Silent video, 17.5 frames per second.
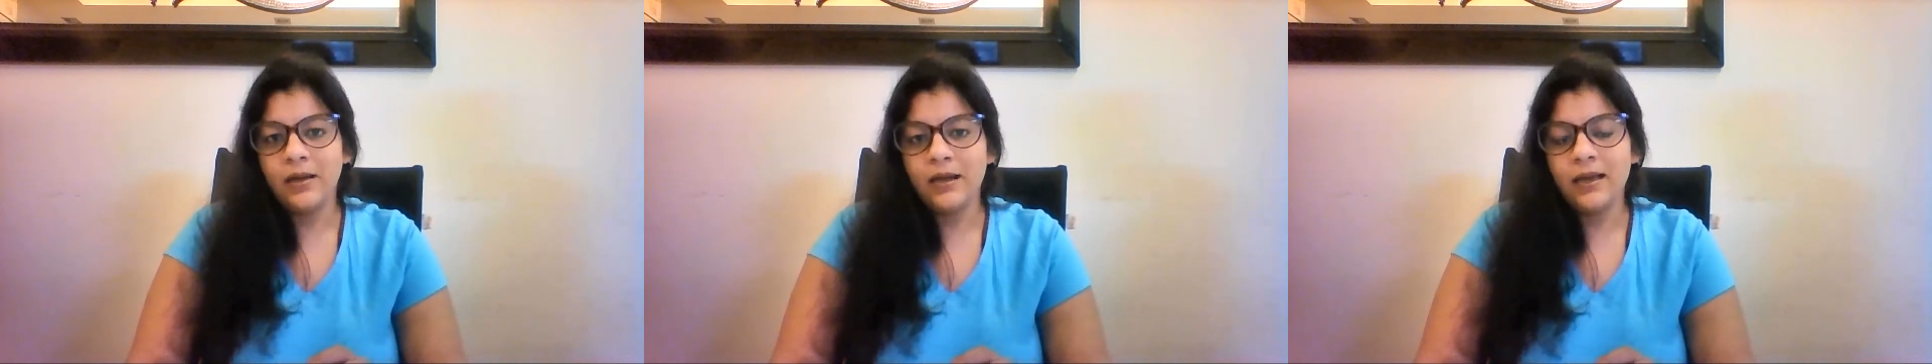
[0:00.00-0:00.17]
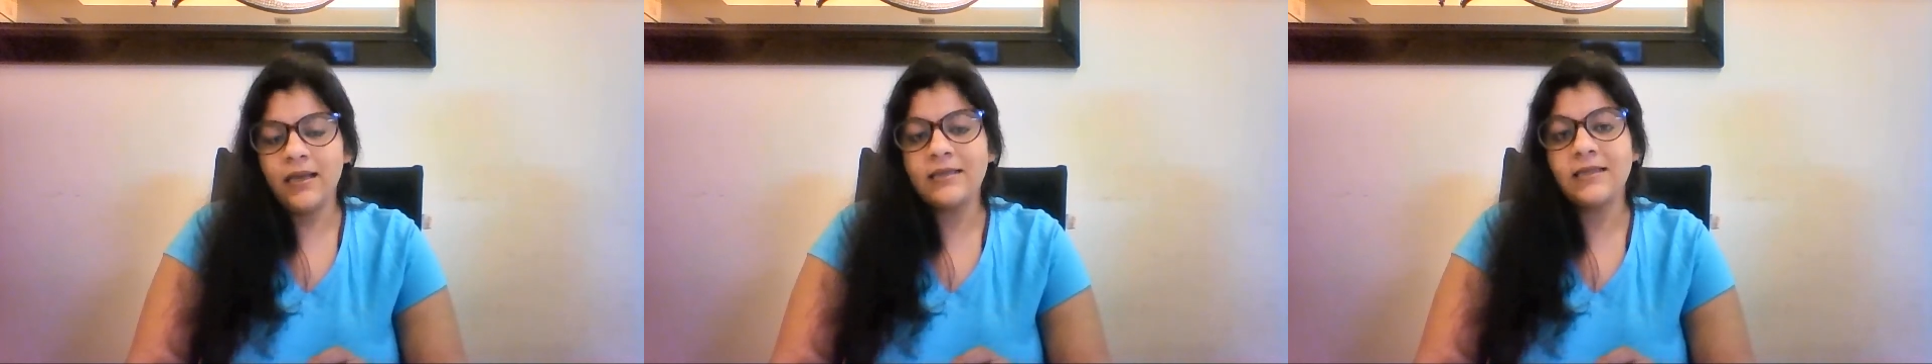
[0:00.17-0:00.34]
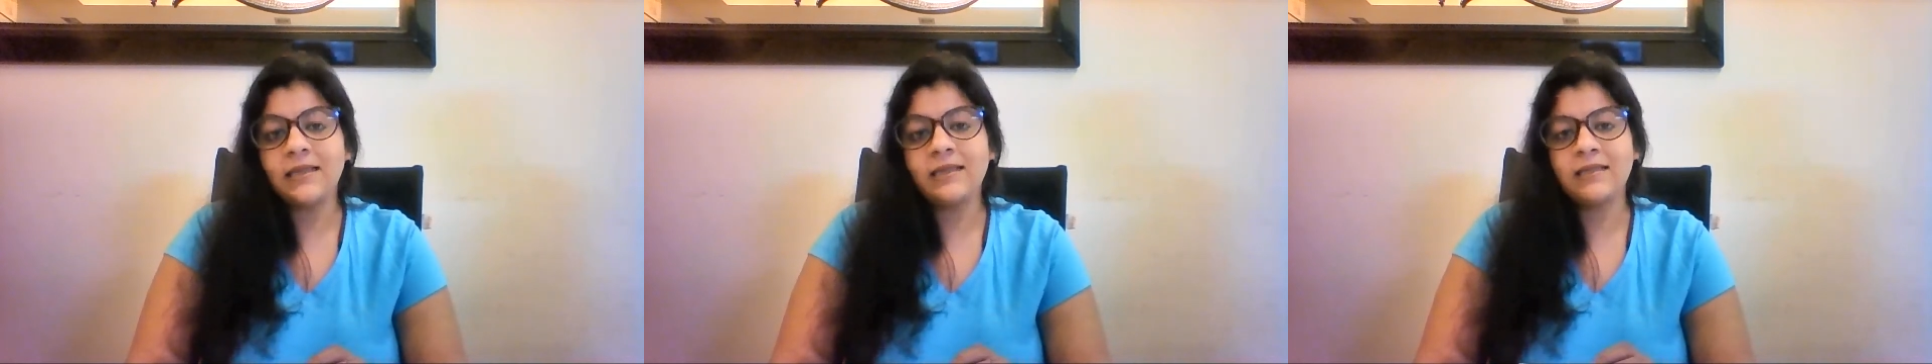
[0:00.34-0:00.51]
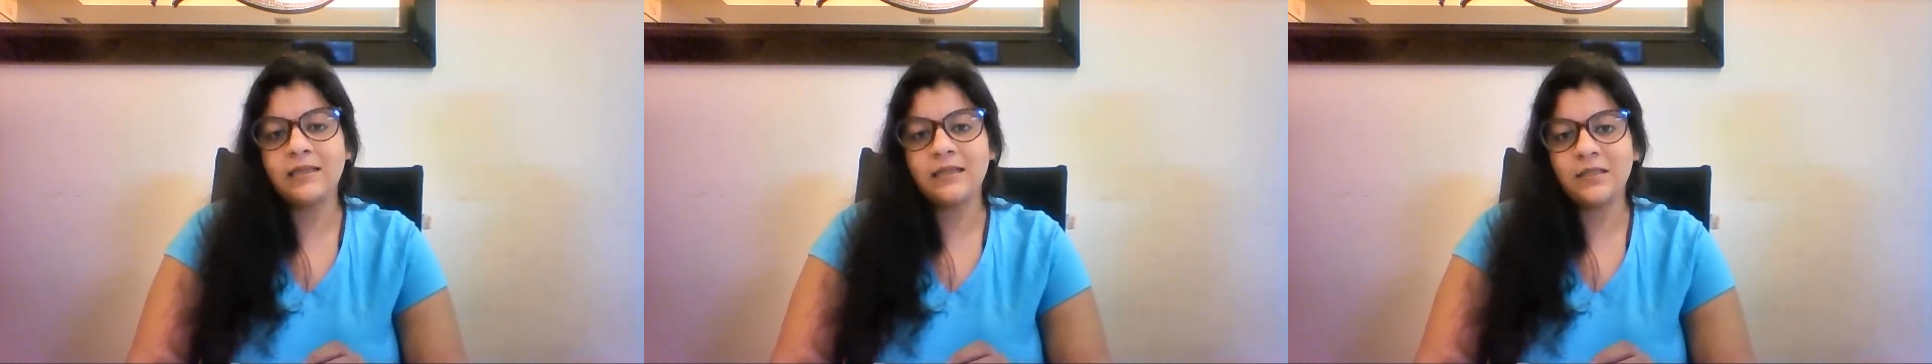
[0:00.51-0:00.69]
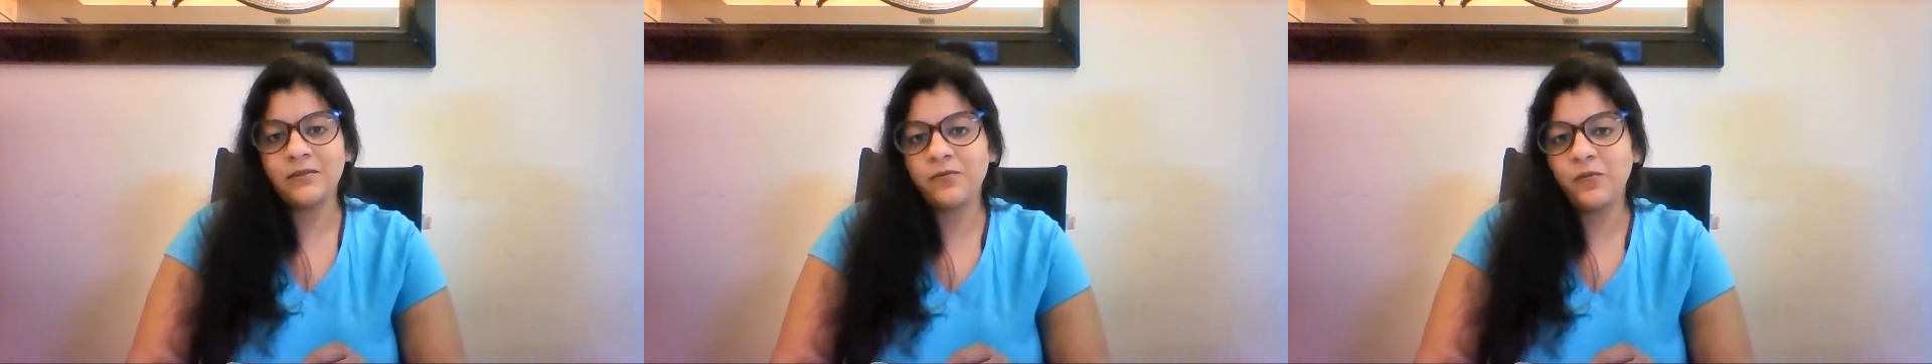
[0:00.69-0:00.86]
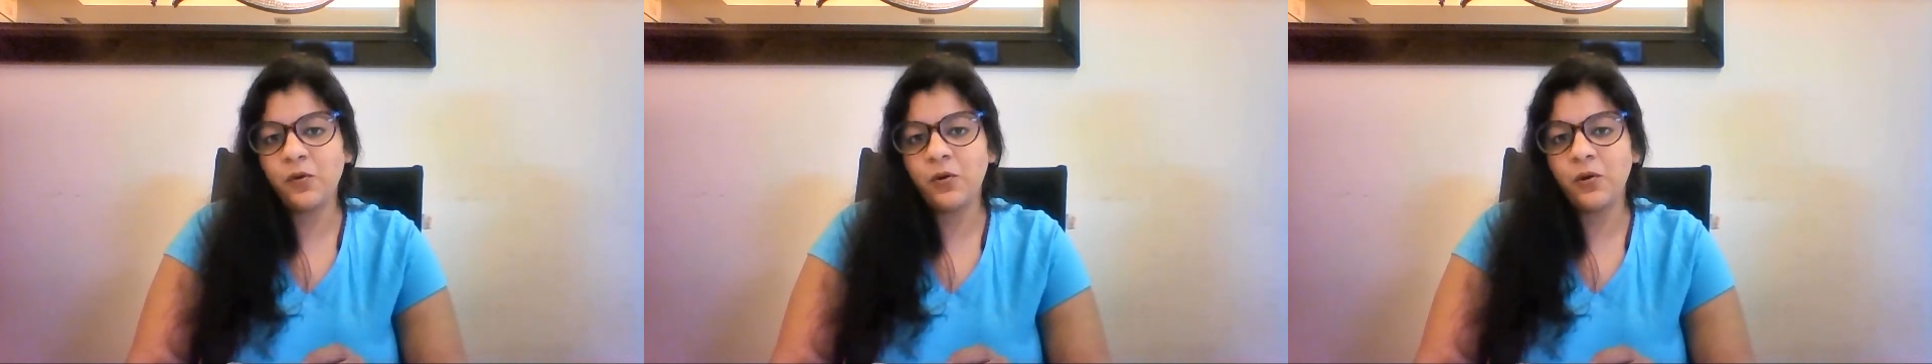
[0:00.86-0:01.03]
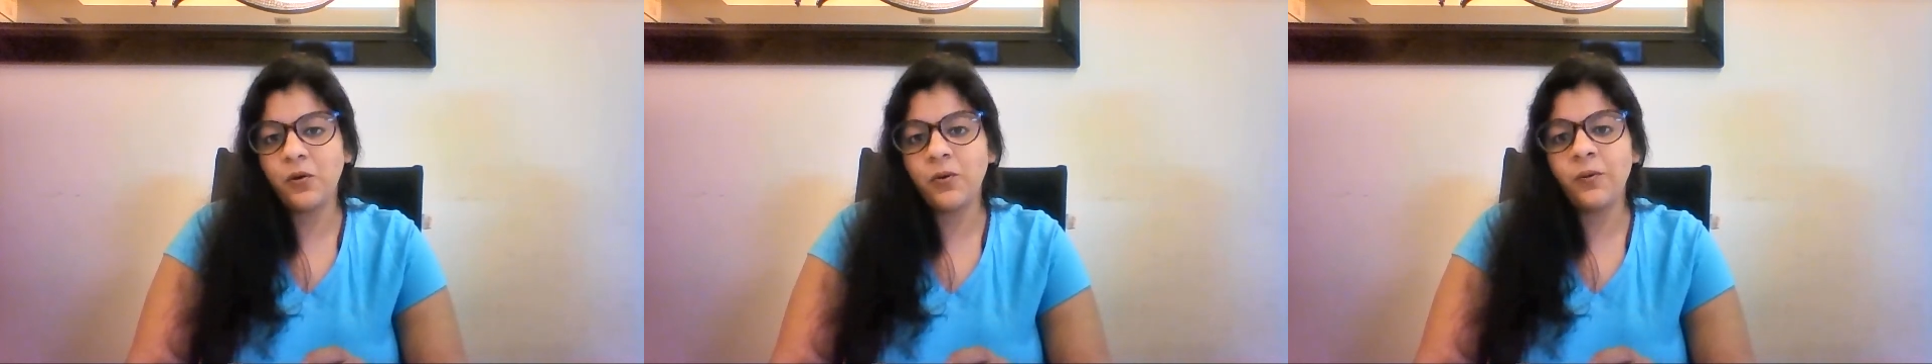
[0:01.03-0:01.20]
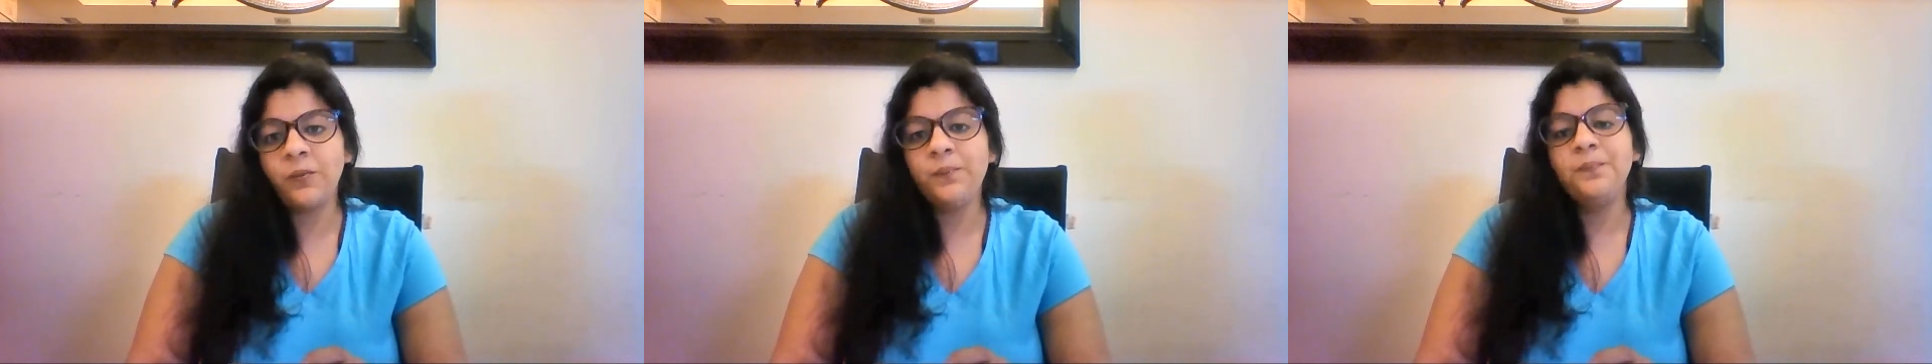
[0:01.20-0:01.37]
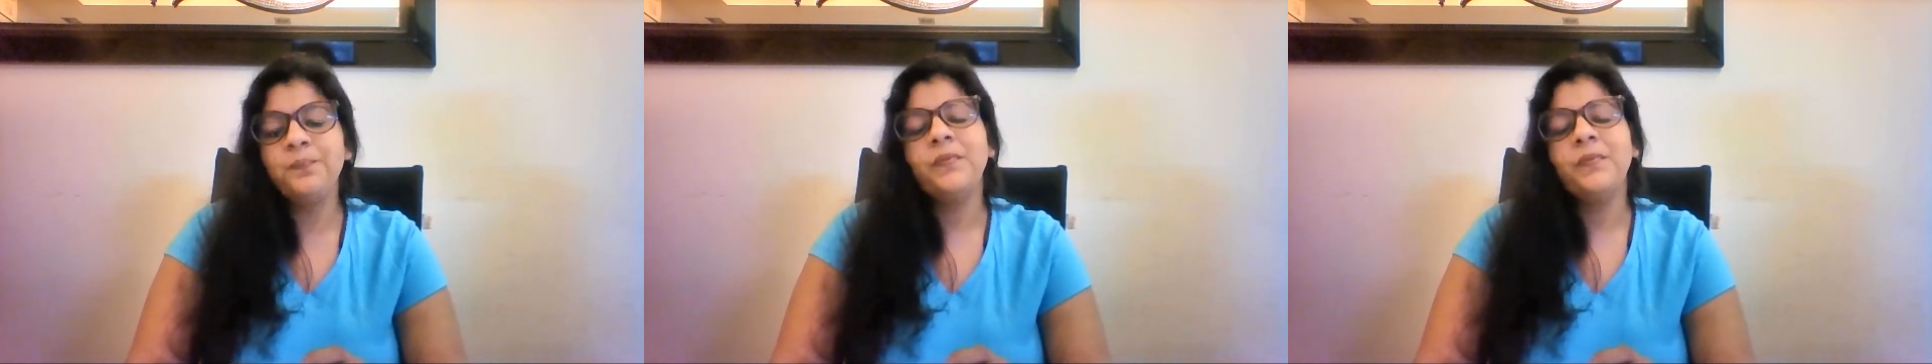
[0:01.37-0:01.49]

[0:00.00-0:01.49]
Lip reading: ancestor's photo